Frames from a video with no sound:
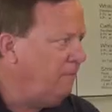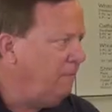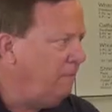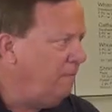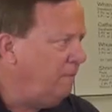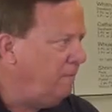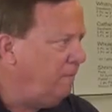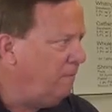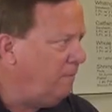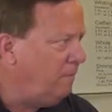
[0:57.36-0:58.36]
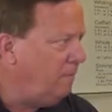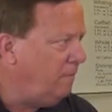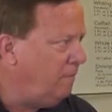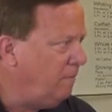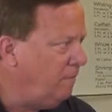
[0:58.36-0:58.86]

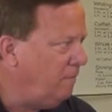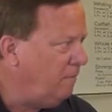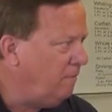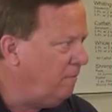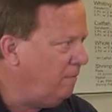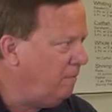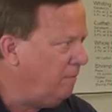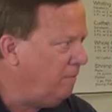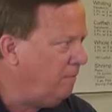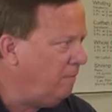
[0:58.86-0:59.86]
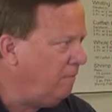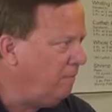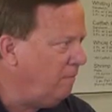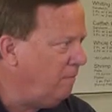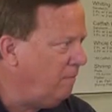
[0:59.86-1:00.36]

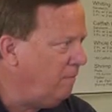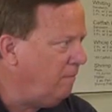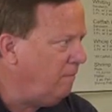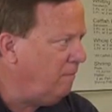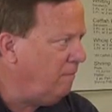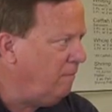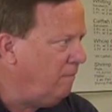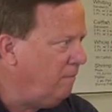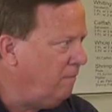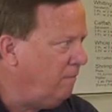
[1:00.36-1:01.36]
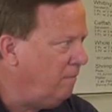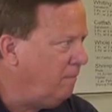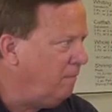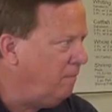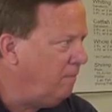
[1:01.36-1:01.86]

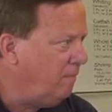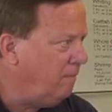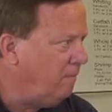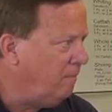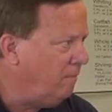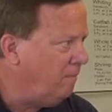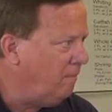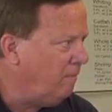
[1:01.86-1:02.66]
(not speaking)